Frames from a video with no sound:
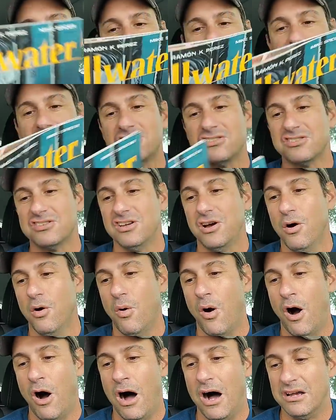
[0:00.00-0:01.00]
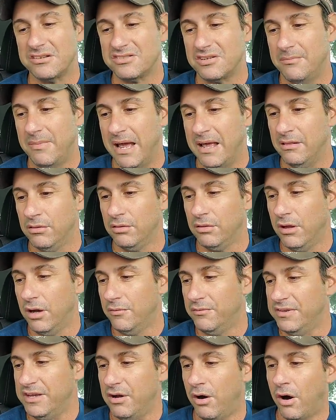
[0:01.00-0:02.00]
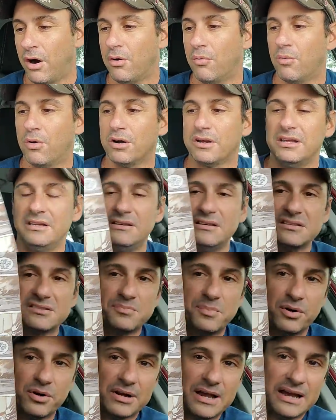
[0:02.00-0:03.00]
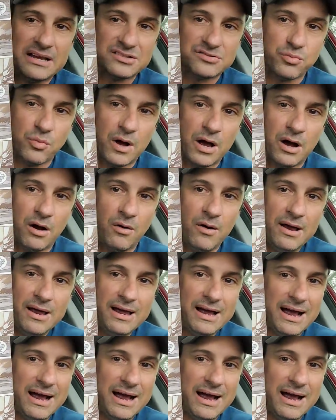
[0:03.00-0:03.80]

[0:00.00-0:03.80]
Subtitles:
So awesome. I love the artwork in this book as well.